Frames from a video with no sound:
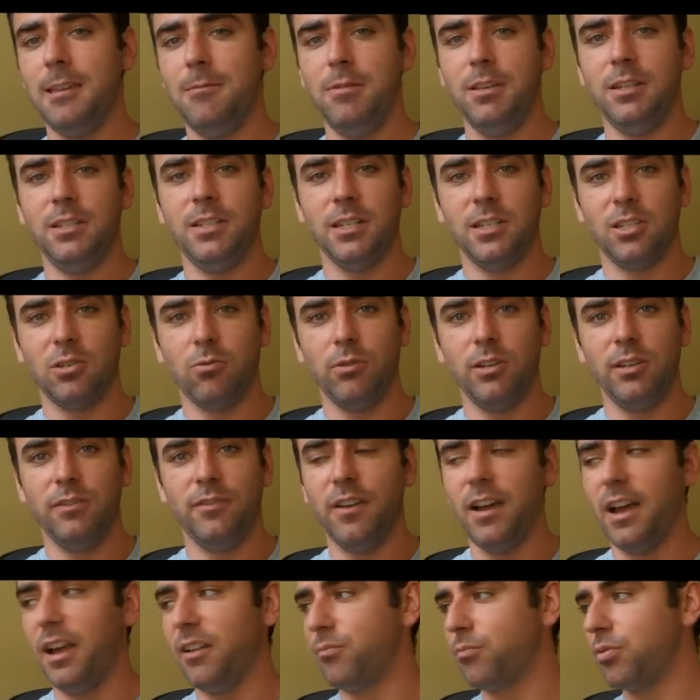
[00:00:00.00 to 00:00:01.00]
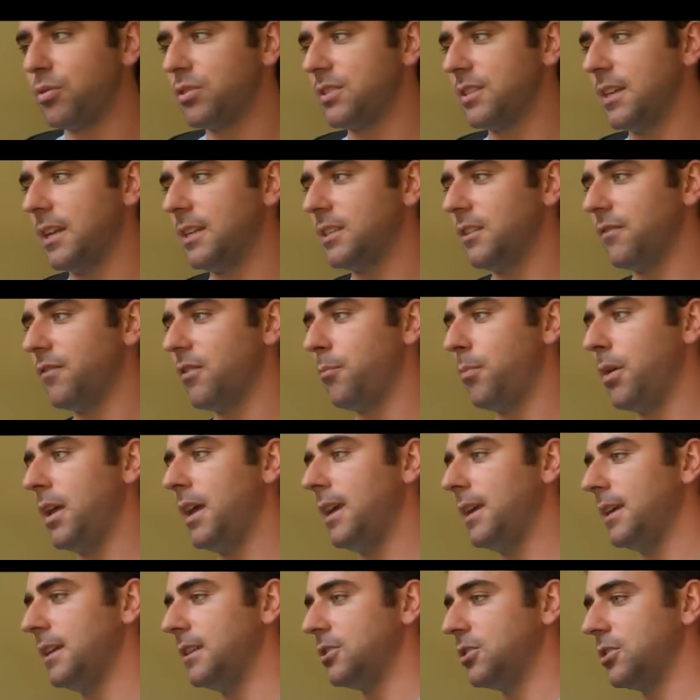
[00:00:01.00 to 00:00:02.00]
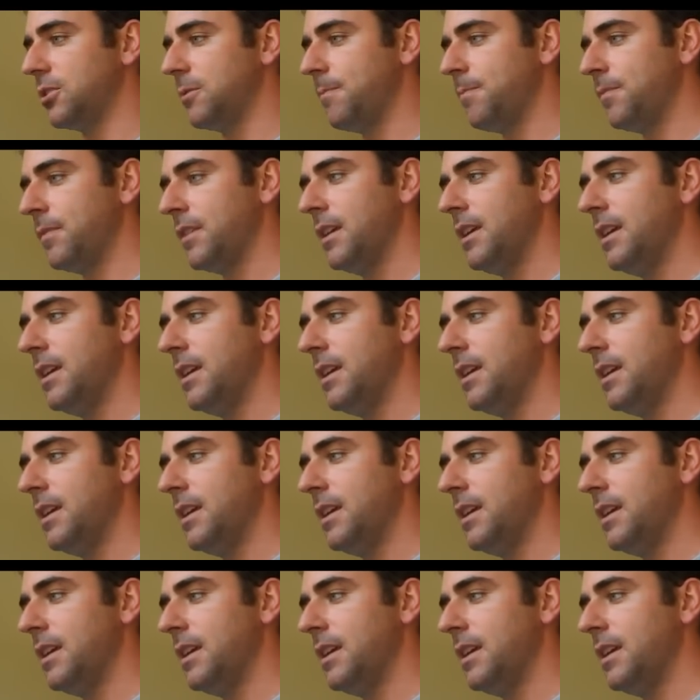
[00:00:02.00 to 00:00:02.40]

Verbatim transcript: image at 25% of the page.